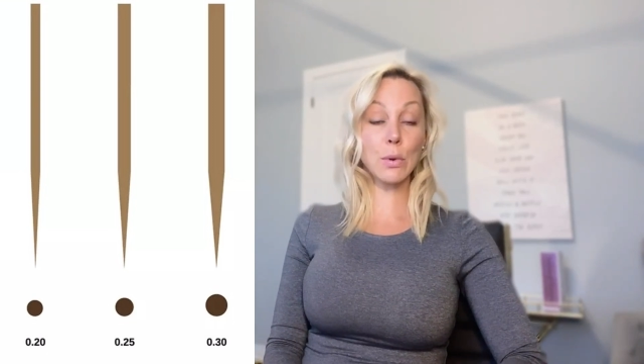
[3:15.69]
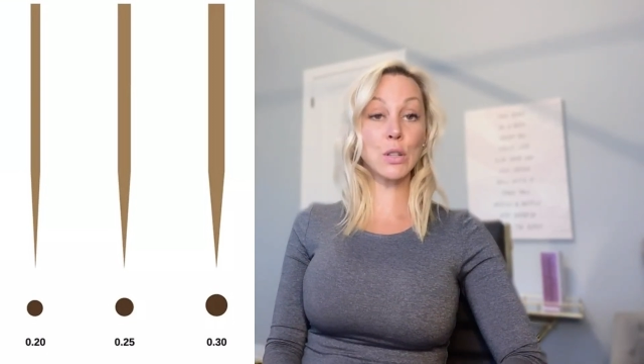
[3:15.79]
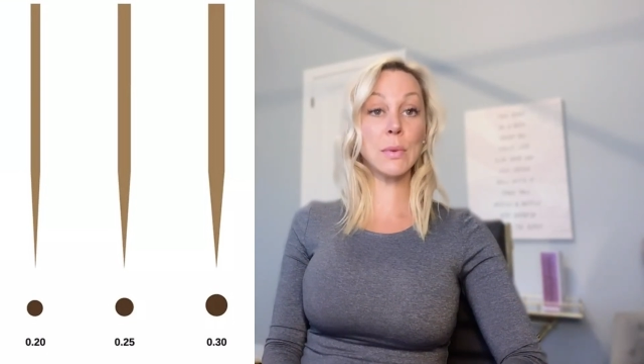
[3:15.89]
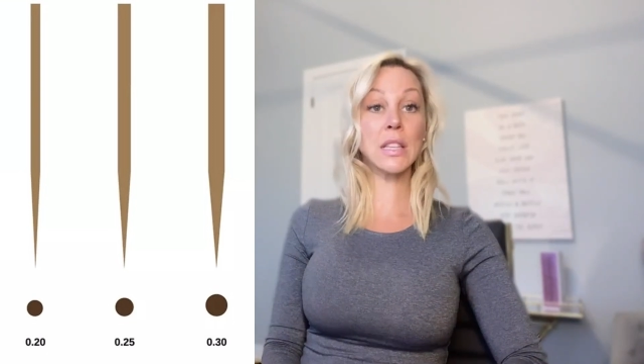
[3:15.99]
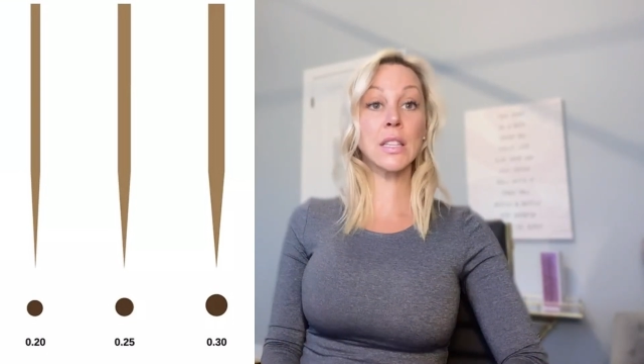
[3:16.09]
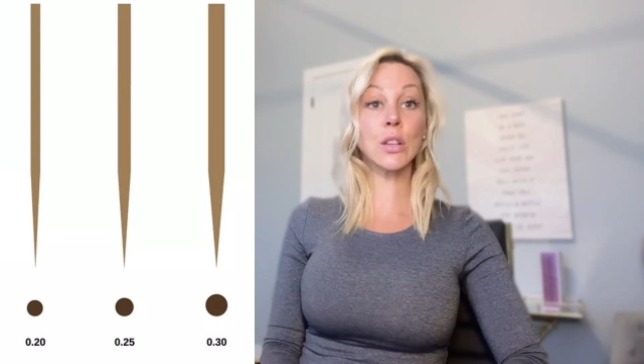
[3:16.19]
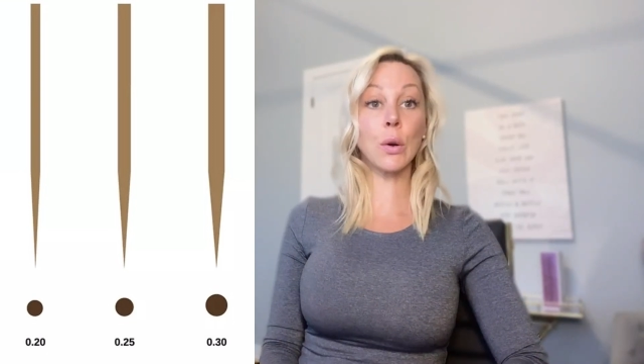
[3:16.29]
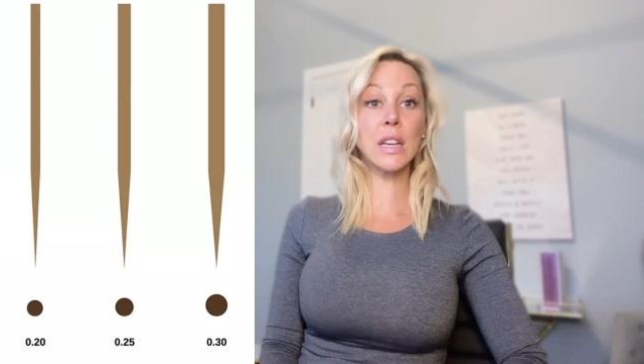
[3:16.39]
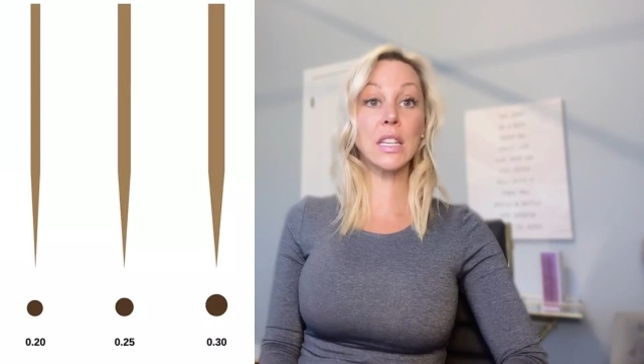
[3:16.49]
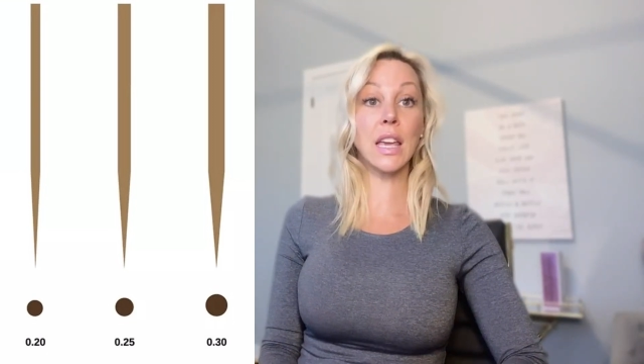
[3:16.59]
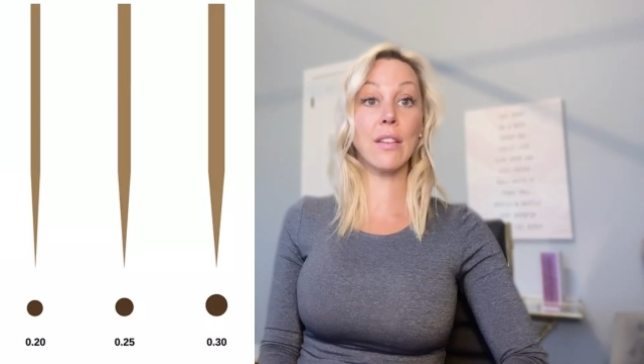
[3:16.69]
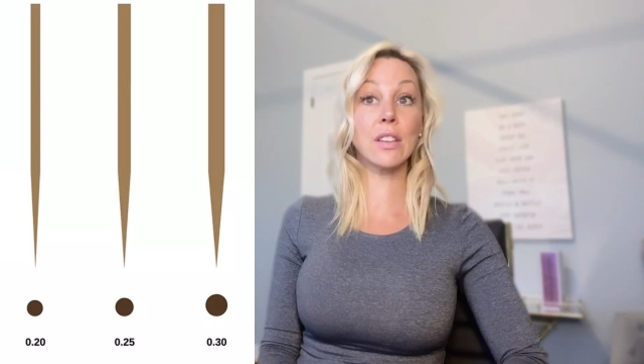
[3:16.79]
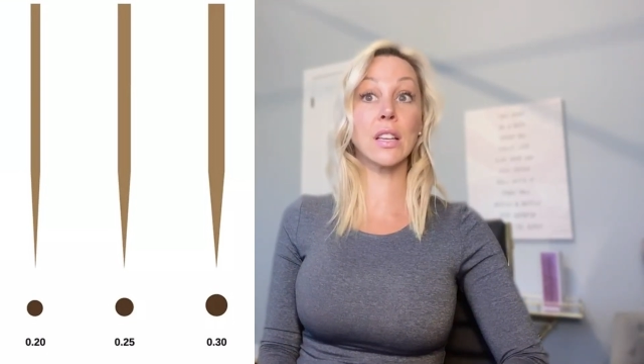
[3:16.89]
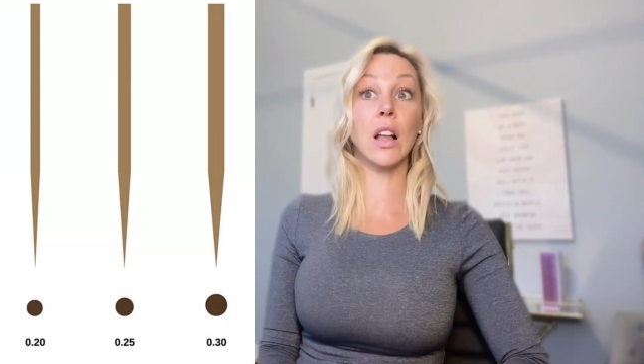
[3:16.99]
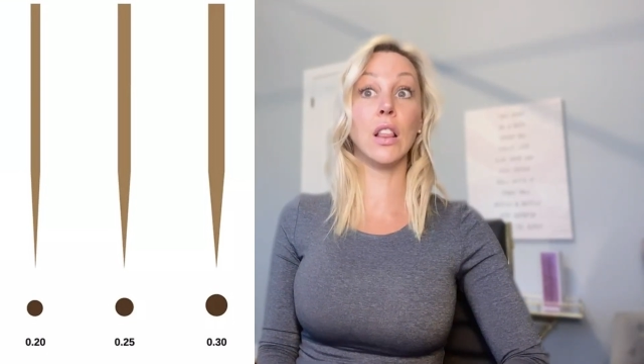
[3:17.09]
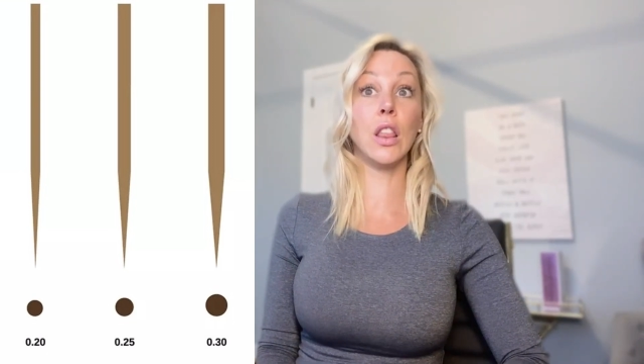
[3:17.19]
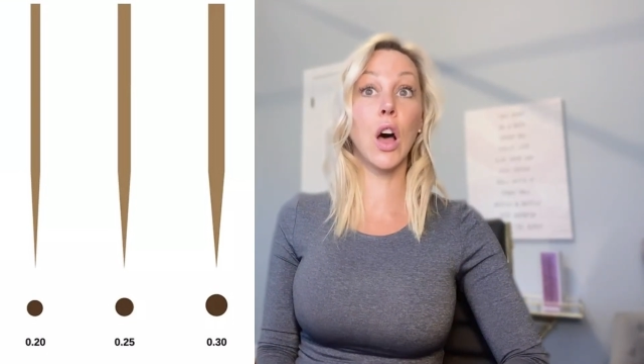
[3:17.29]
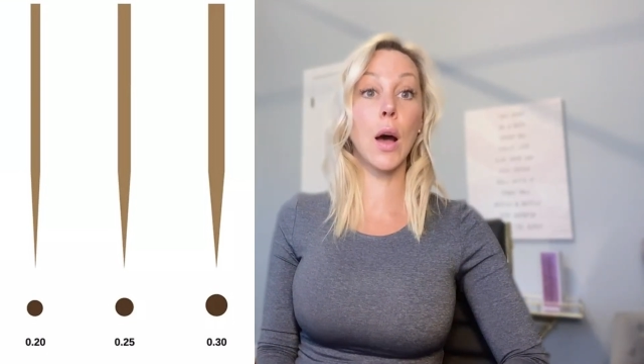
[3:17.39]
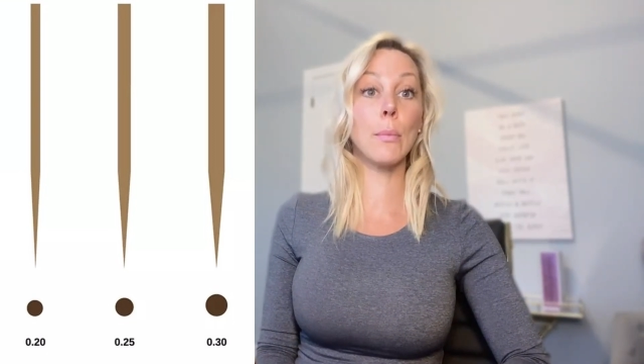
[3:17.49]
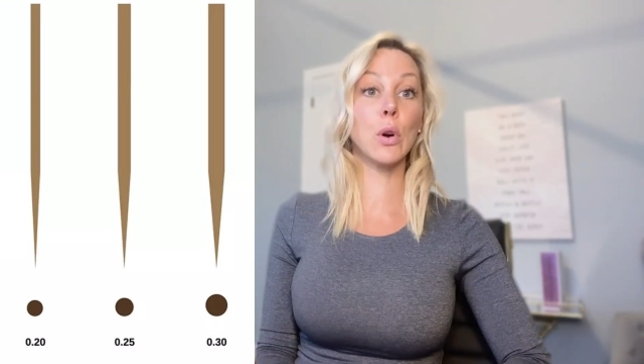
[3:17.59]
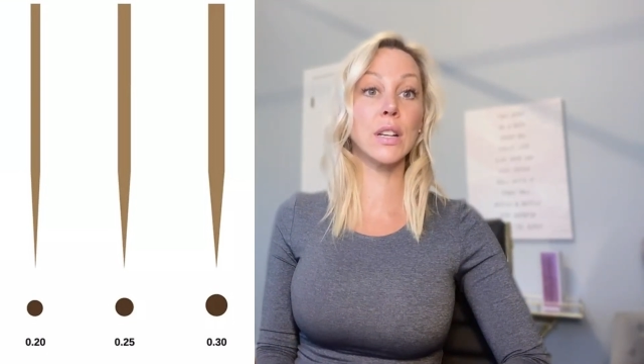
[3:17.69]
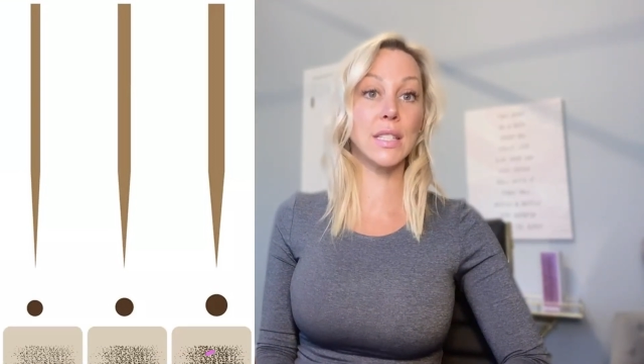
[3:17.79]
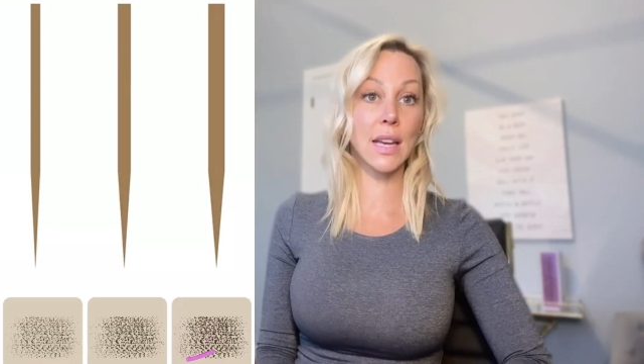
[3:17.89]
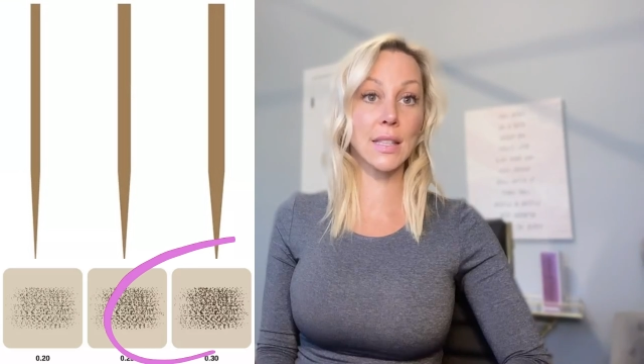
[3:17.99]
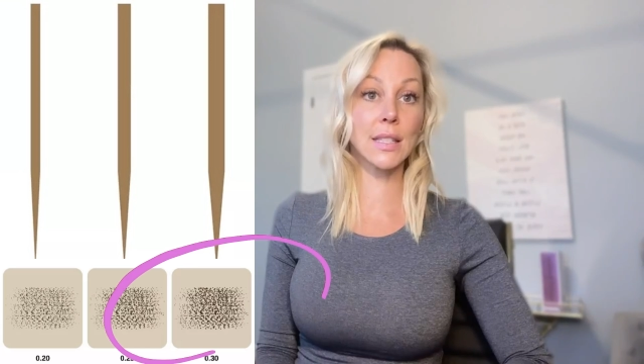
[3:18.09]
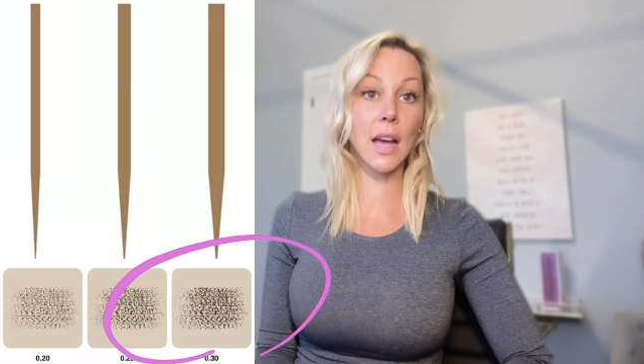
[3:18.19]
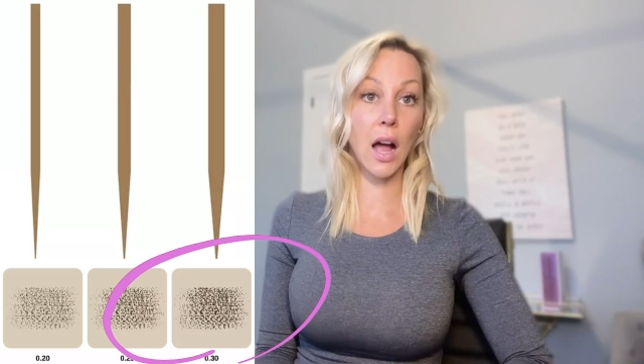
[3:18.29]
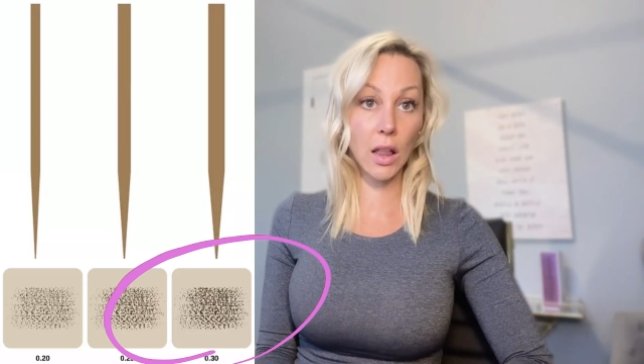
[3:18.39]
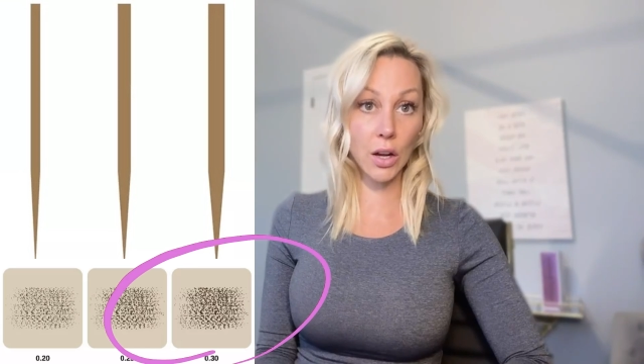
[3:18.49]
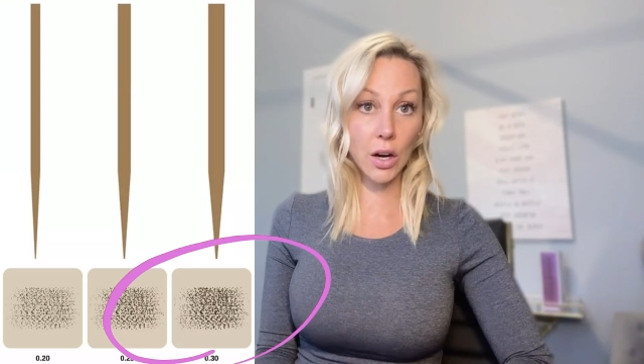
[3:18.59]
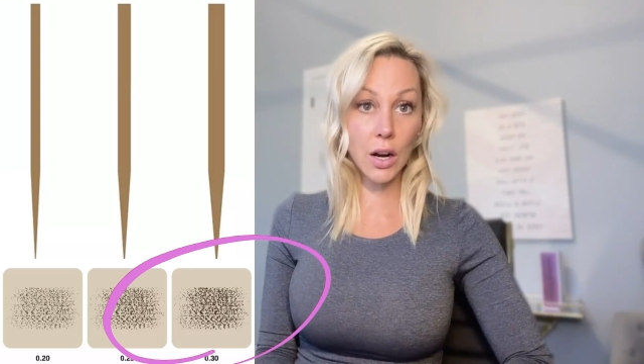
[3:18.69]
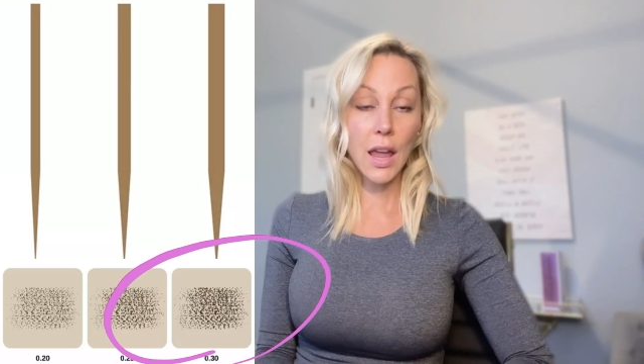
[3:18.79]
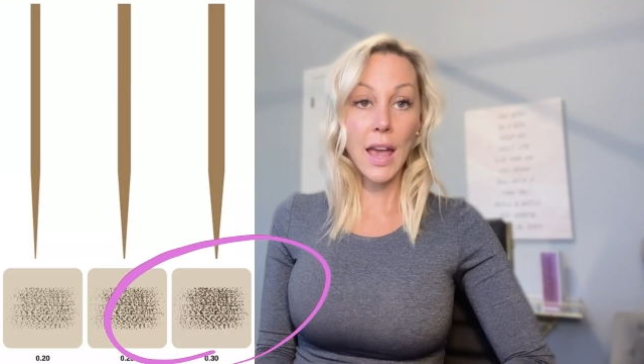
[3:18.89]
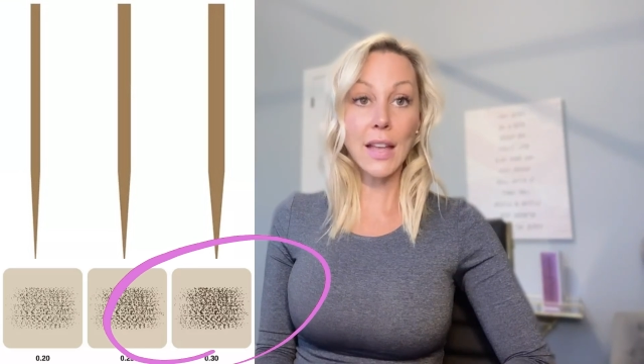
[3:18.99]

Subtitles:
which means it's going to give us a lot more dense color.